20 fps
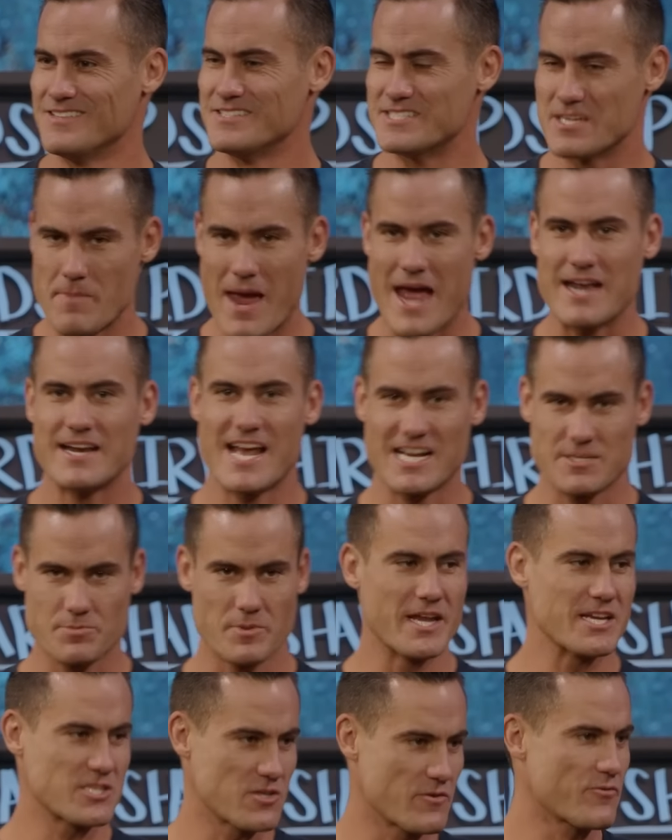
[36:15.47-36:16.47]
demand an
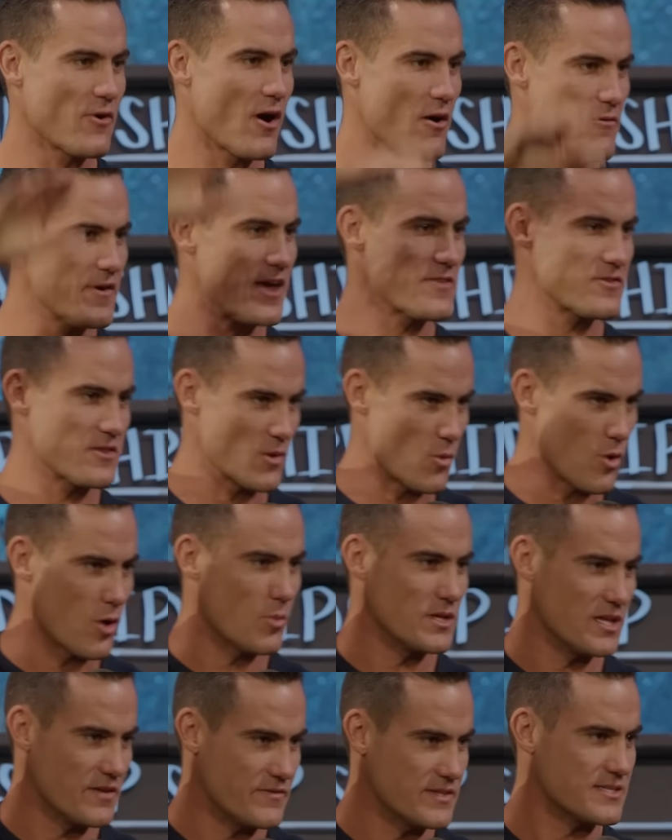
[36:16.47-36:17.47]
explanation for our faith in the world
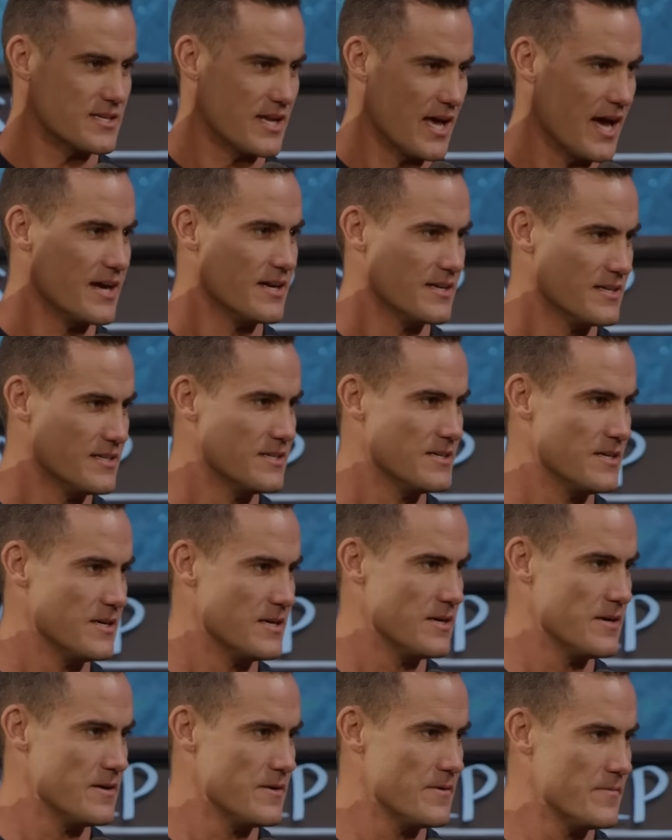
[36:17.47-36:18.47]
we live in today.
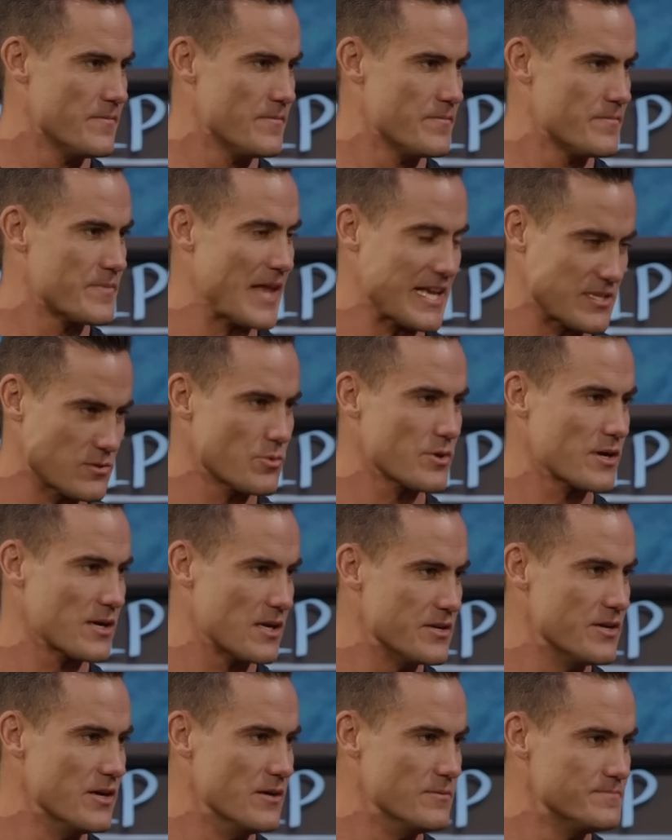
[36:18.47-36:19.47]
That's what we're
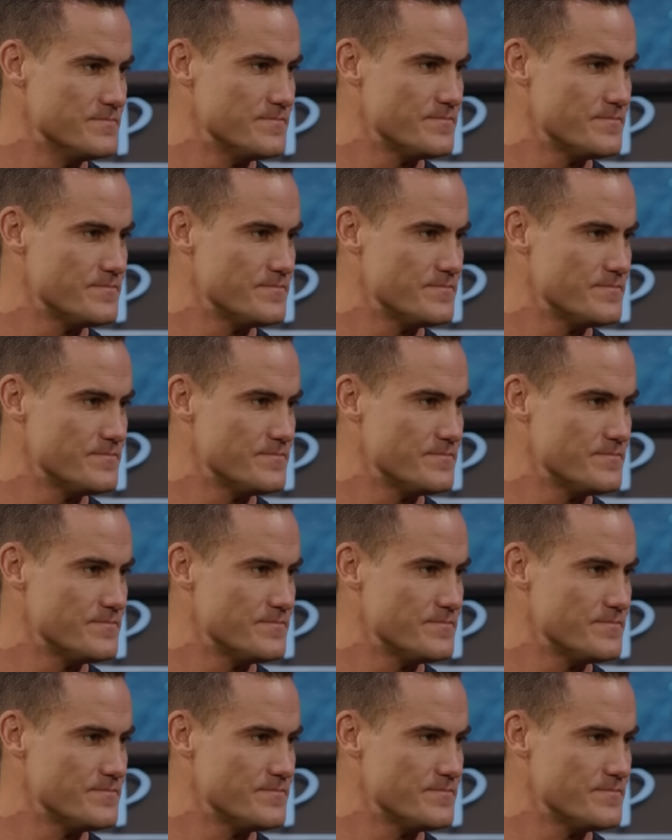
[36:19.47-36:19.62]
gonna do.